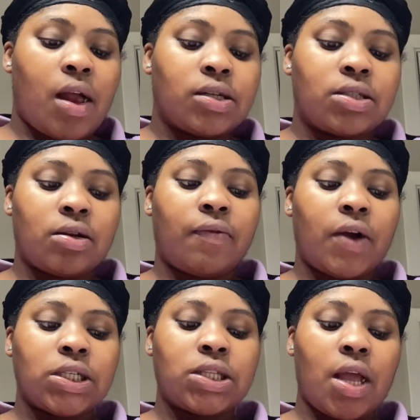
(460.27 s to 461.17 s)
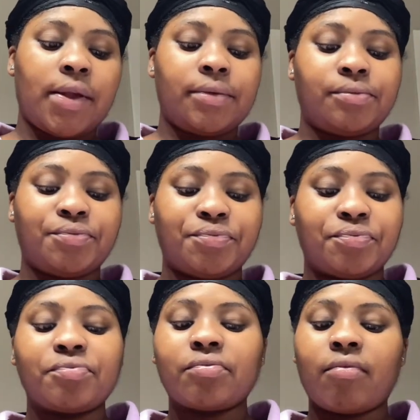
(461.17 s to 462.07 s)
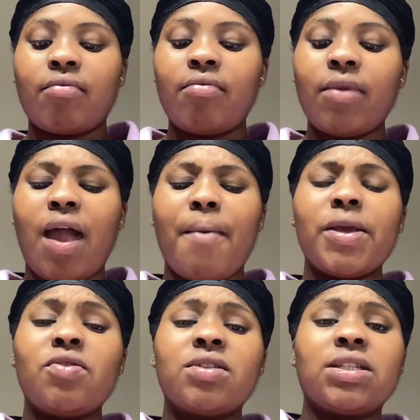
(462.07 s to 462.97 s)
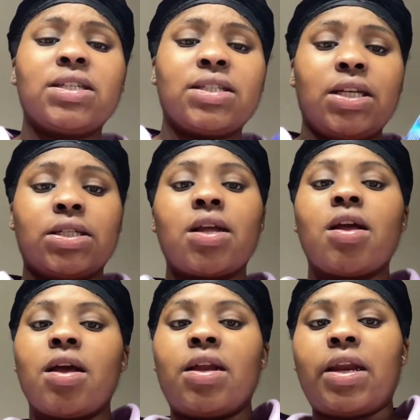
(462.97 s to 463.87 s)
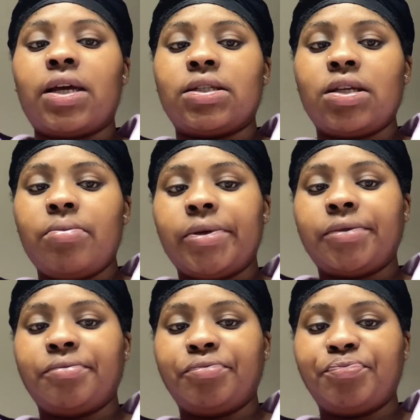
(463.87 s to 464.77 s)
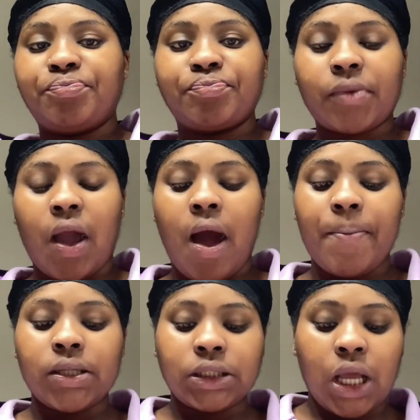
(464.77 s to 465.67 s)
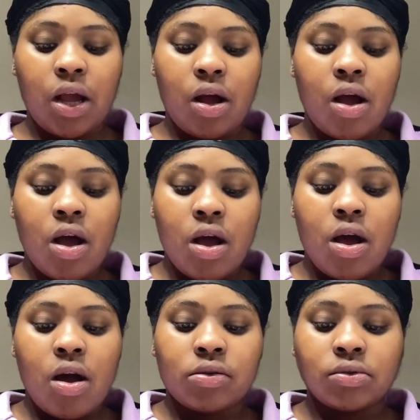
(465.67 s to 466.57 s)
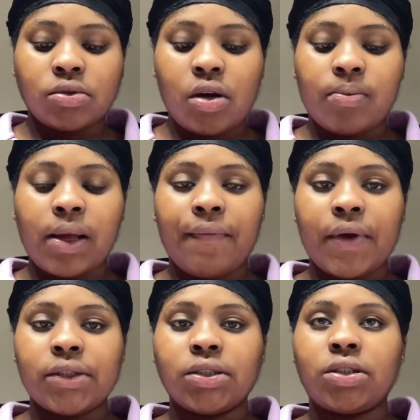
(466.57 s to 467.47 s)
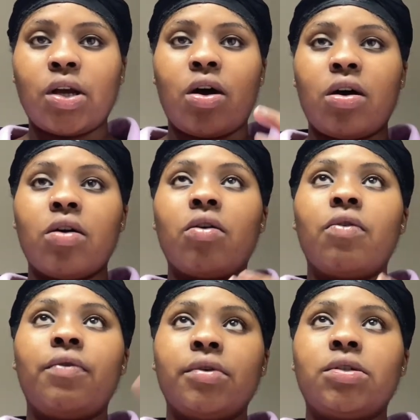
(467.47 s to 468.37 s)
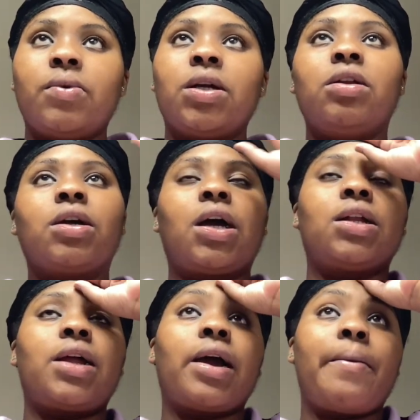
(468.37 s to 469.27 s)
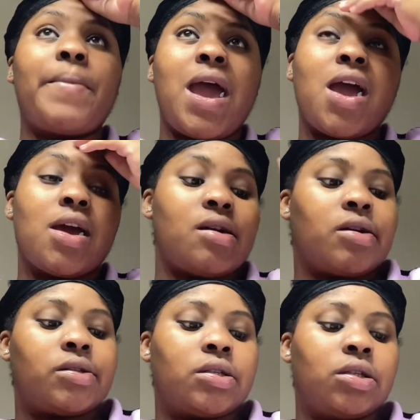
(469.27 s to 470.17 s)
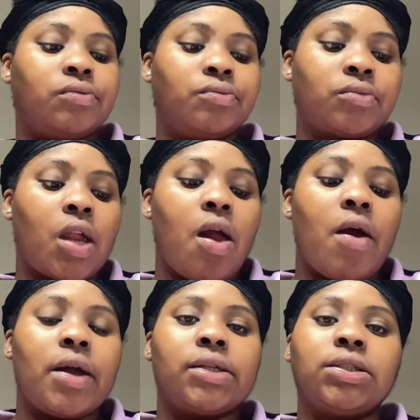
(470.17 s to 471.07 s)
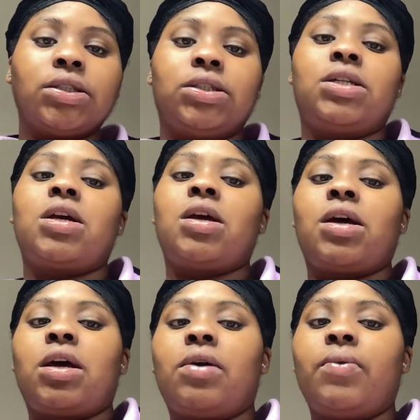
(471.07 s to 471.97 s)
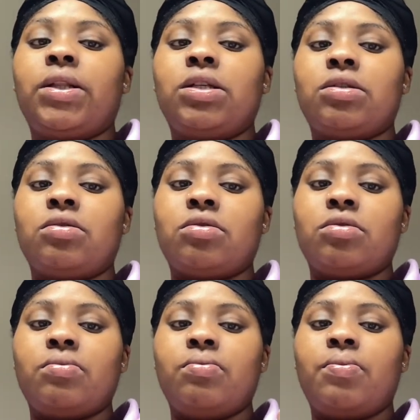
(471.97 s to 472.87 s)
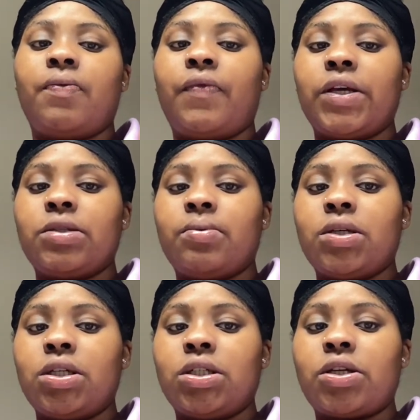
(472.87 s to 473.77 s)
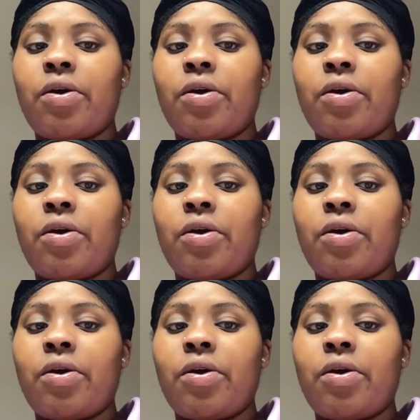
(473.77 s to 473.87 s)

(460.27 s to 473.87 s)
so the first thing I've been using is this Noxzema. I put that on my face all over to where it looked kind of like a mask. And then I wet this little face brush